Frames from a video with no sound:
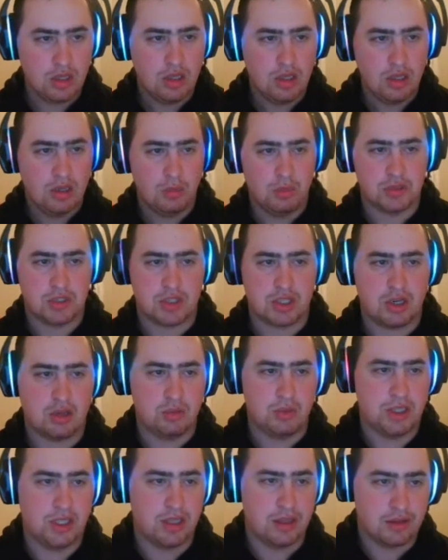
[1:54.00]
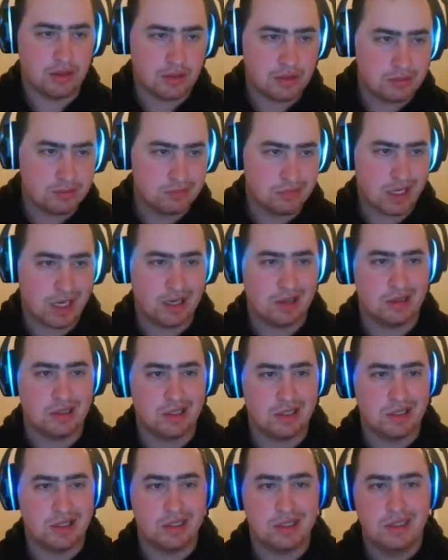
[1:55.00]
We'll start with kind of
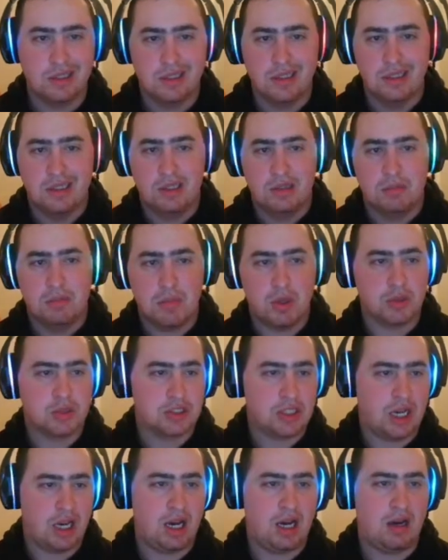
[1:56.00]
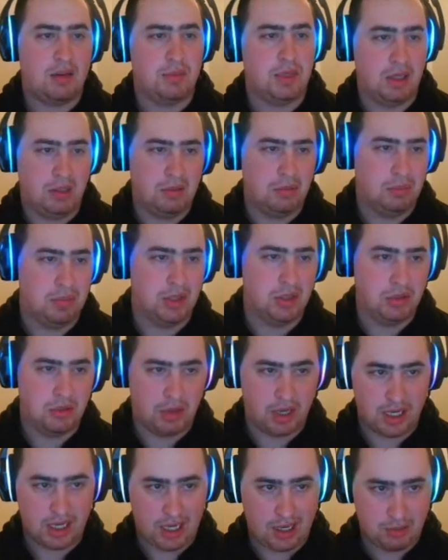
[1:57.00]
the most common blue
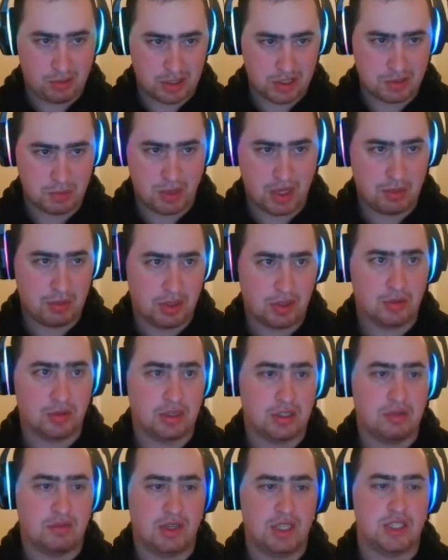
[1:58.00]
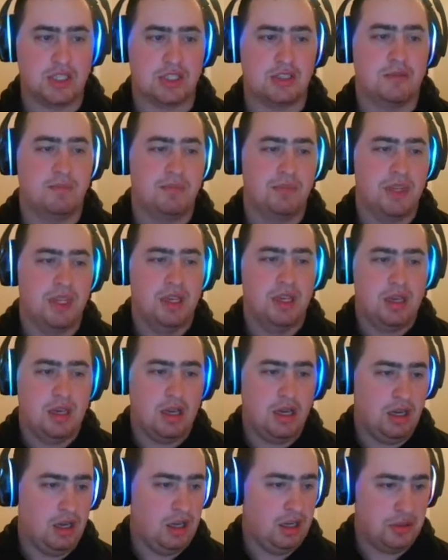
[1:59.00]
right now, which is Baby Golden Avenger.
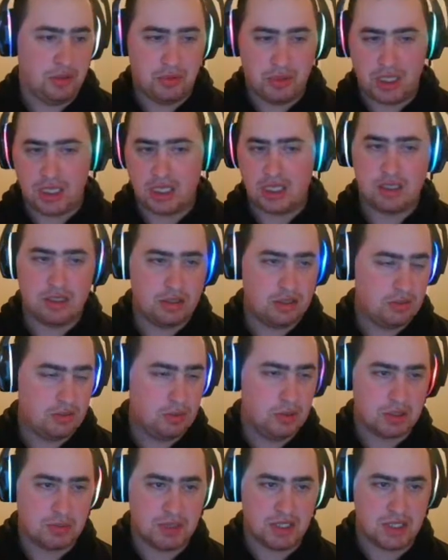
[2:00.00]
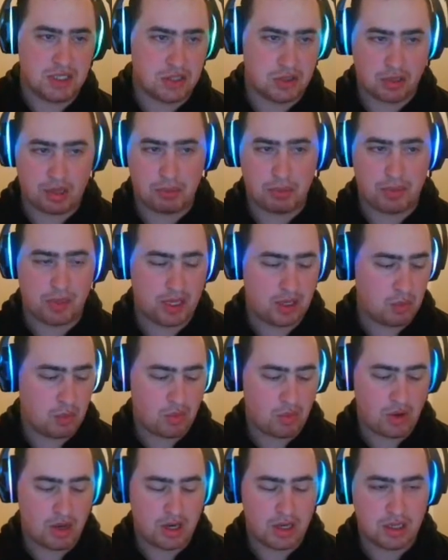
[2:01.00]
Unique, which means you're only playing
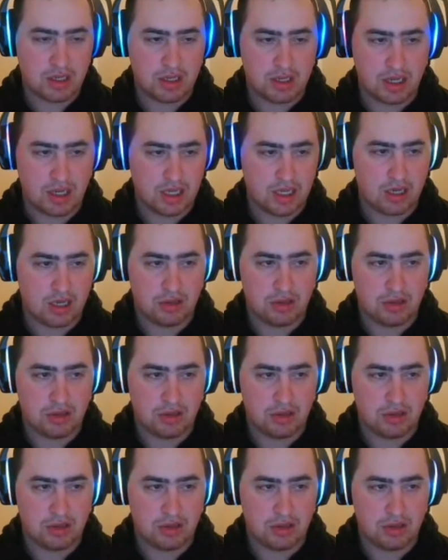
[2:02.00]
one on the